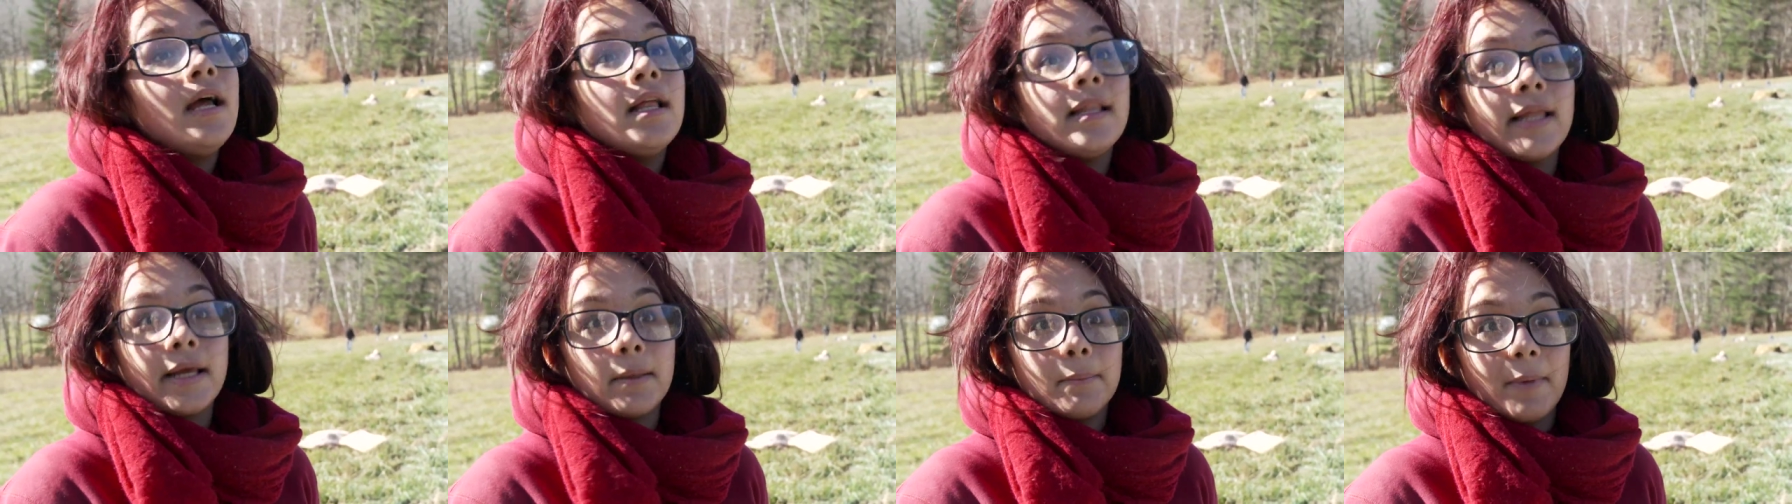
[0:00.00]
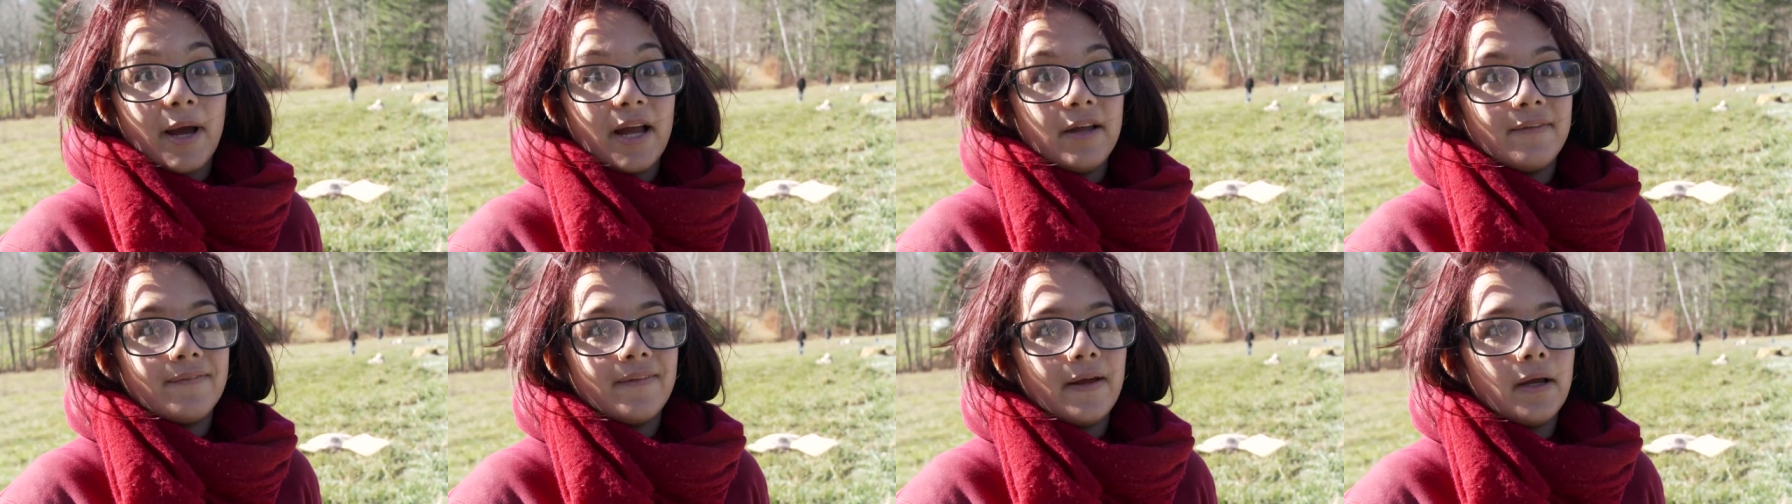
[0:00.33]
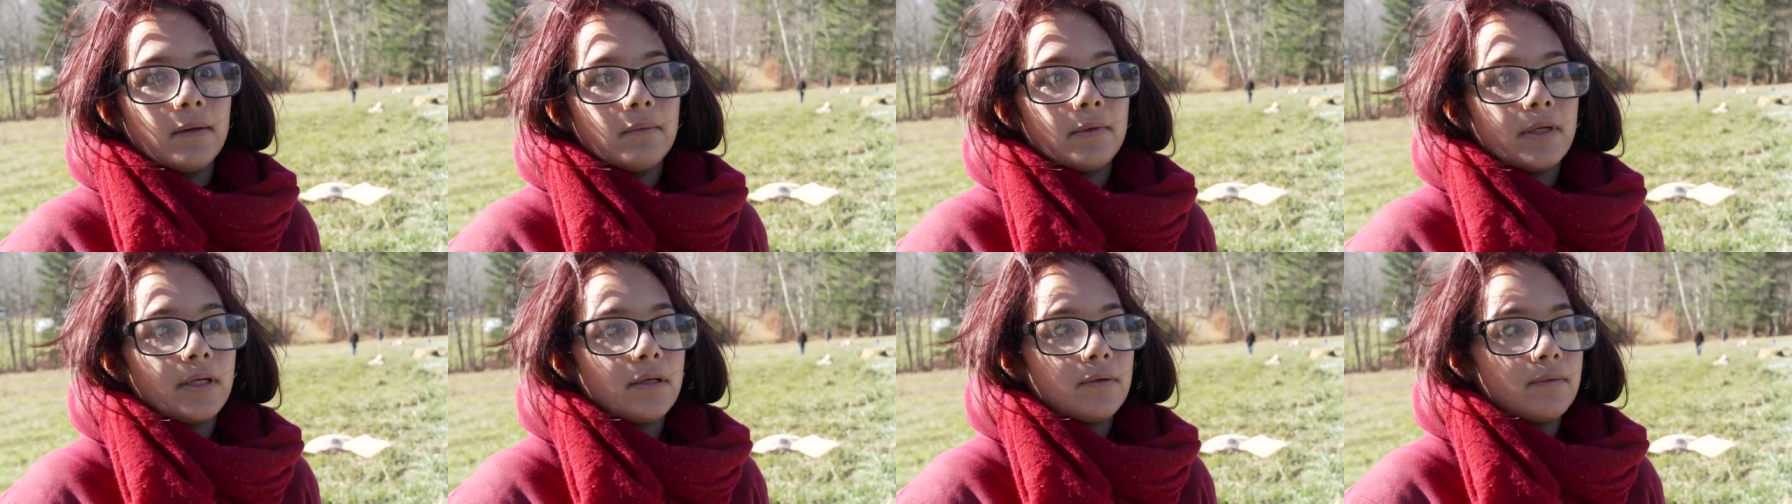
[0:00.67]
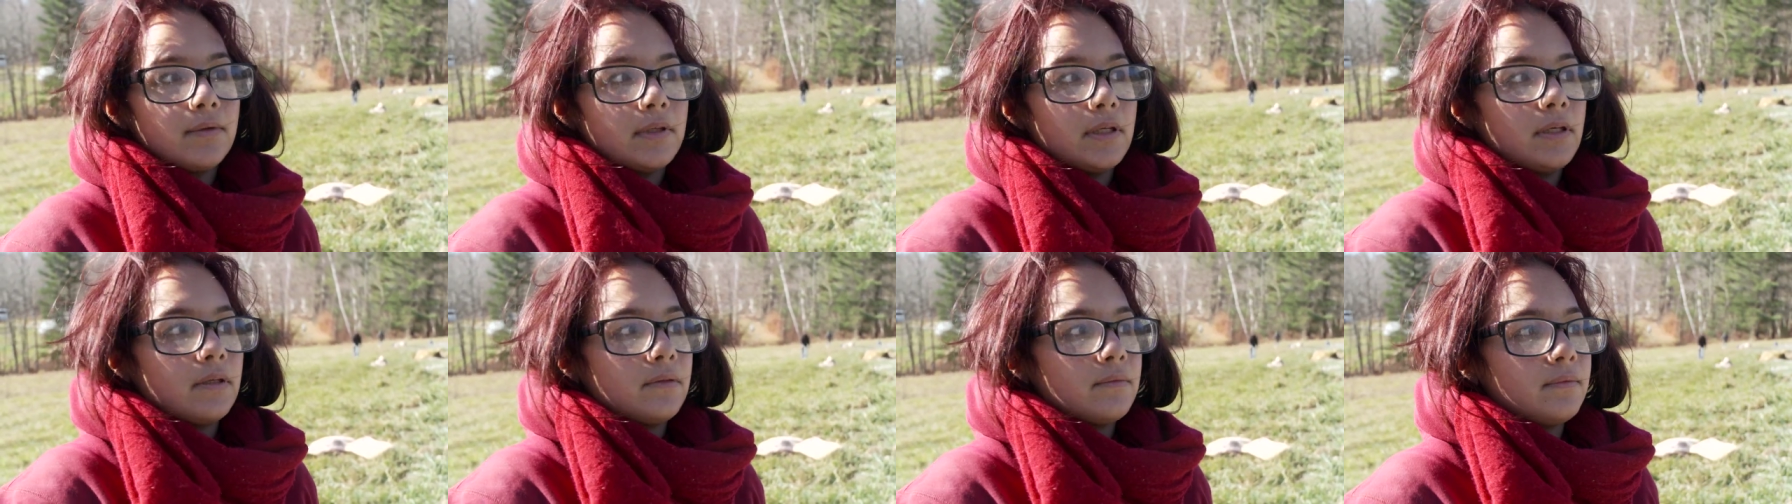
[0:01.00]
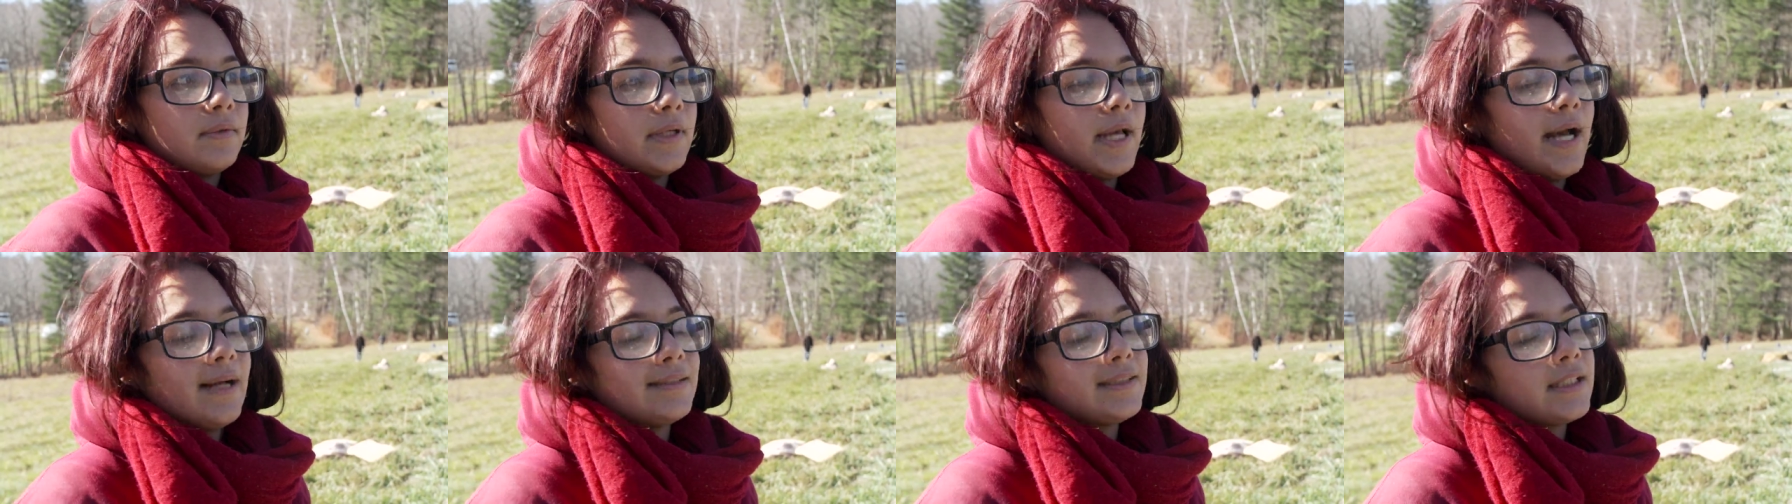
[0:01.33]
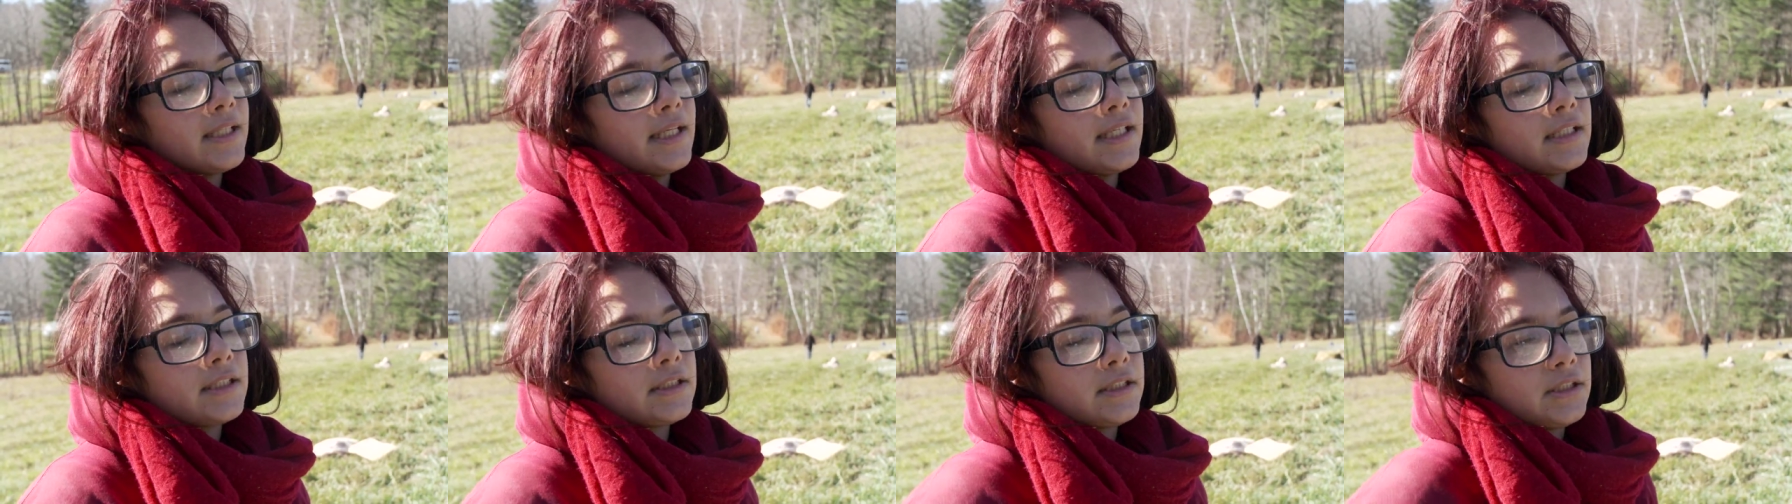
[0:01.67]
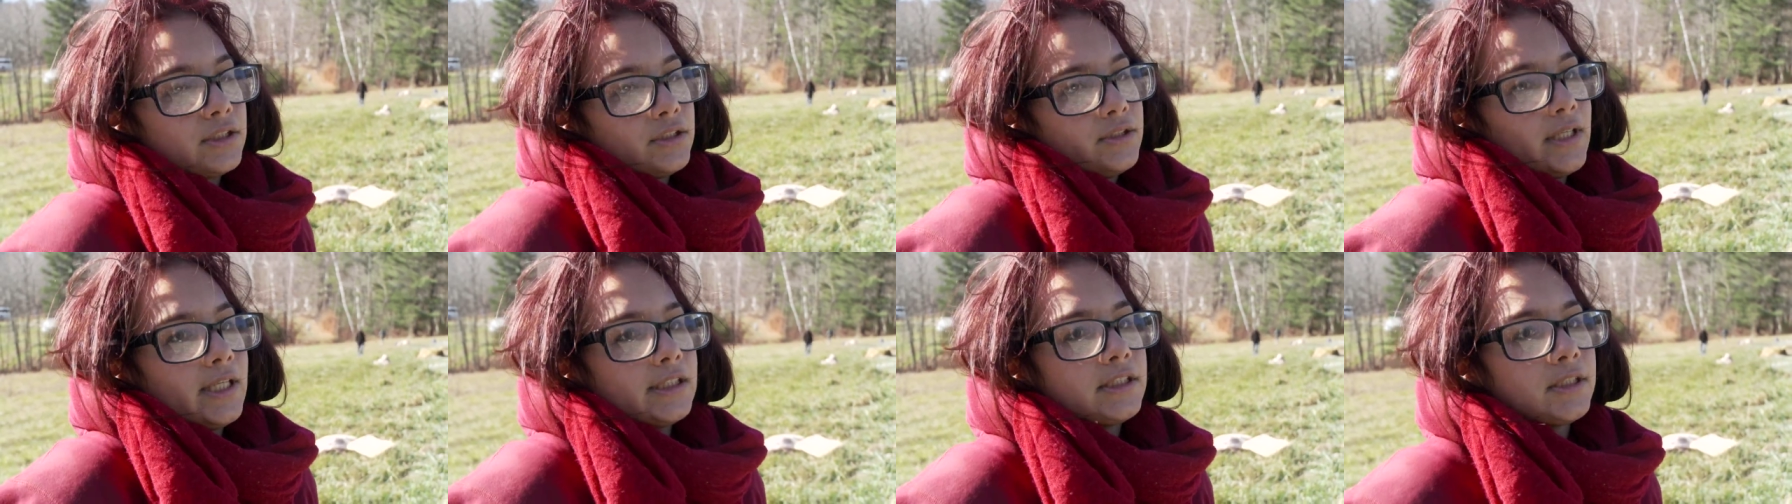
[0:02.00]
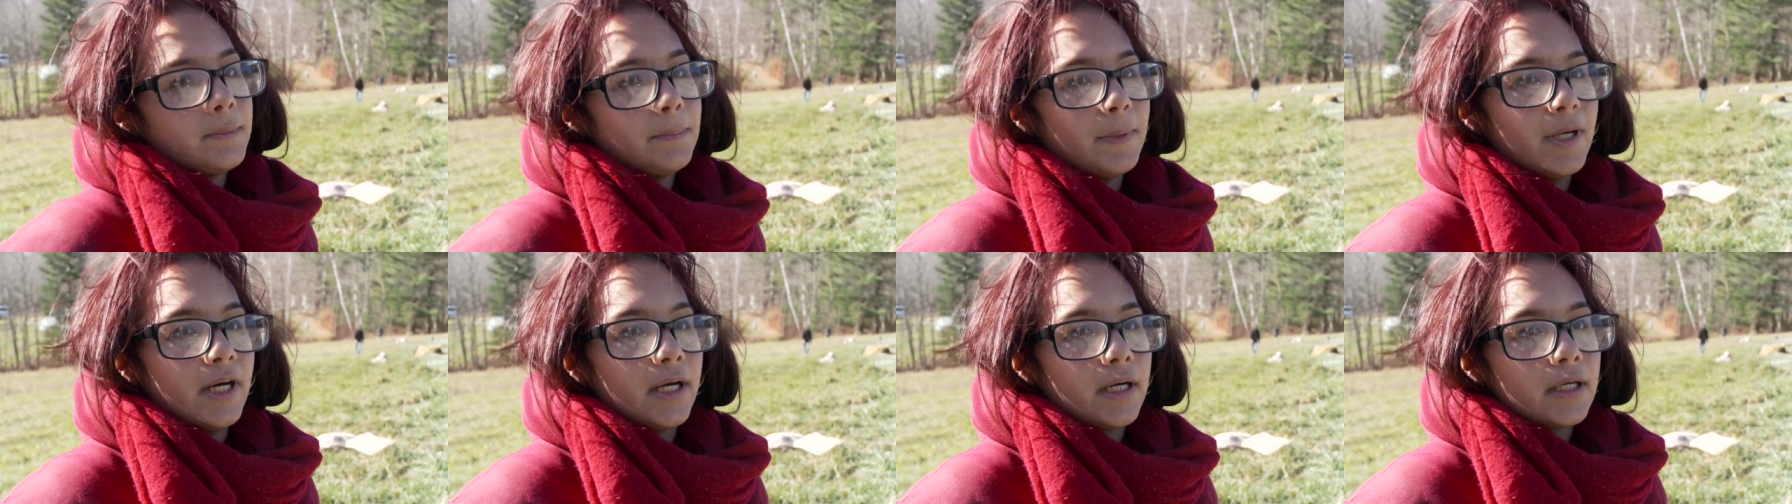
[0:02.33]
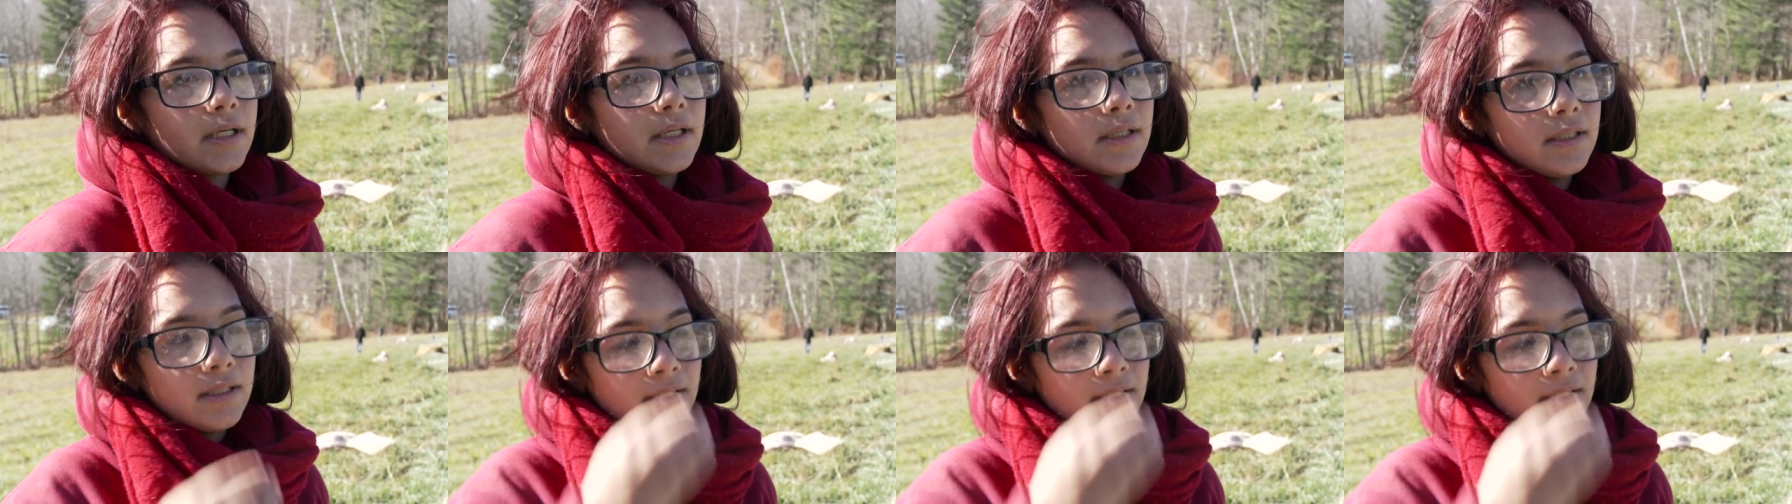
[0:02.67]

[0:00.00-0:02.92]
like my family, we, we had to like stretch a buck.